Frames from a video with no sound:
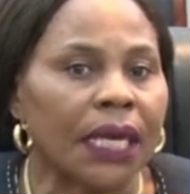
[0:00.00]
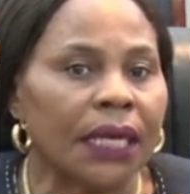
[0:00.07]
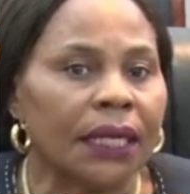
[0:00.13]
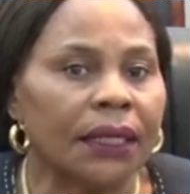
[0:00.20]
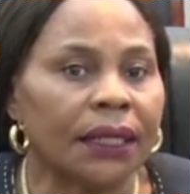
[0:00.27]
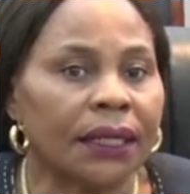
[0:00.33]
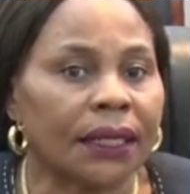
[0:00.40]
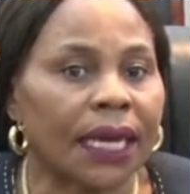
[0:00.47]

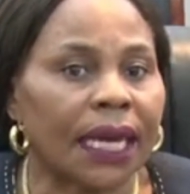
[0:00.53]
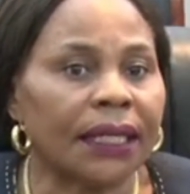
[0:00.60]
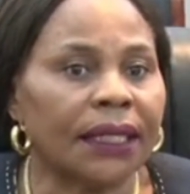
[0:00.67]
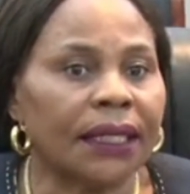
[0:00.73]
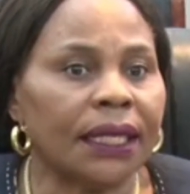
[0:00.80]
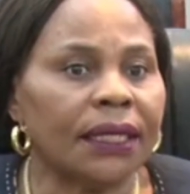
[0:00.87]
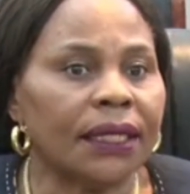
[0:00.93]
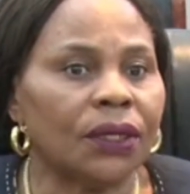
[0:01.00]

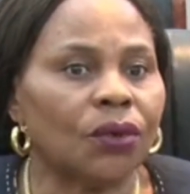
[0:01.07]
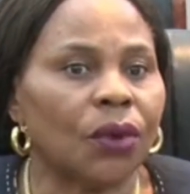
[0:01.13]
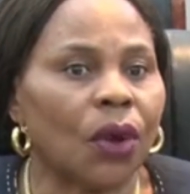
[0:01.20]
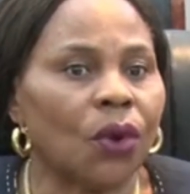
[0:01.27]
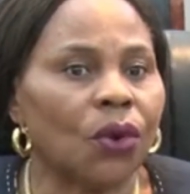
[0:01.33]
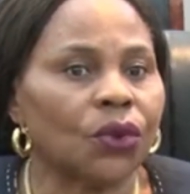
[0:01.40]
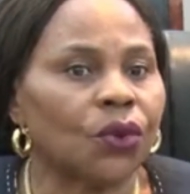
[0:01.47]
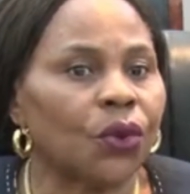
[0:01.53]
Discussions were
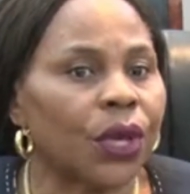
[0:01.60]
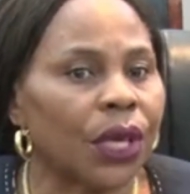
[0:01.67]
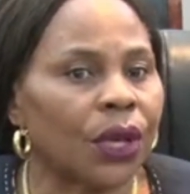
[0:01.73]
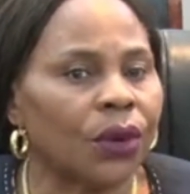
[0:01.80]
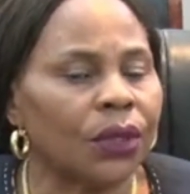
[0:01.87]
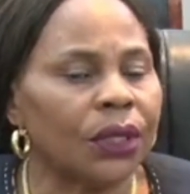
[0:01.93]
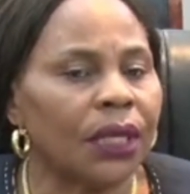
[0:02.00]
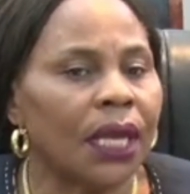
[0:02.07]
also held